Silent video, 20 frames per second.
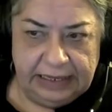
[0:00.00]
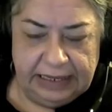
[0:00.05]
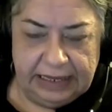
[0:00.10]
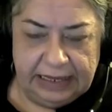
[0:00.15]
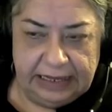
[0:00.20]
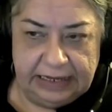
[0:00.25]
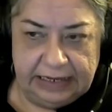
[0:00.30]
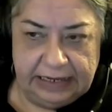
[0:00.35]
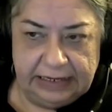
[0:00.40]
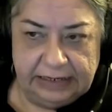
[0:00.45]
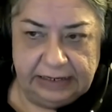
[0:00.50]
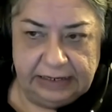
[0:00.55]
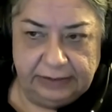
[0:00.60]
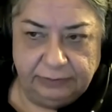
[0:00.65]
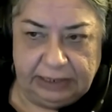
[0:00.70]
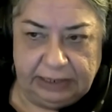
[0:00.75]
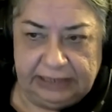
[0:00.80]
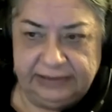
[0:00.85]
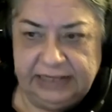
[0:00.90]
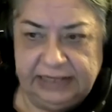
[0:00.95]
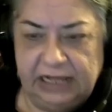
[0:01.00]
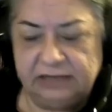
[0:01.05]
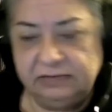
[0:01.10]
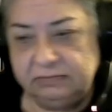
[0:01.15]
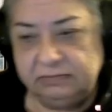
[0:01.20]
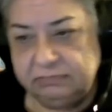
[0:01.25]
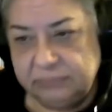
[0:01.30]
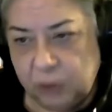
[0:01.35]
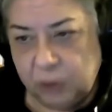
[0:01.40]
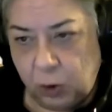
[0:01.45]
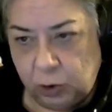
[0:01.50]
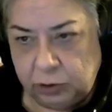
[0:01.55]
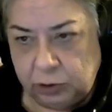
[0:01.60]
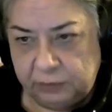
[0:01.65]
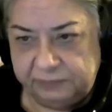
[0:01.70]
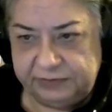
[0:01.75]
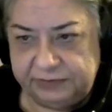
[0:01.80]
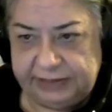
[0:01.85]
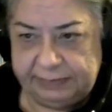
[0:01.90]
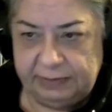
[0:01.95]
Well, not all
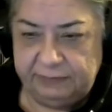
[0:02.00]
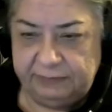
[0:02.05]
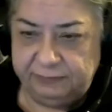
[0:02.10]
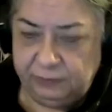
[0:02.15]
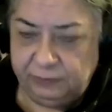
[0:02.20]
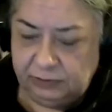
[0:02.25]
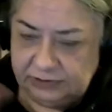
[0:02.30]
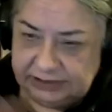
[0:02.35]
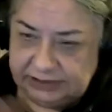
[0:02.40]
of them, of course.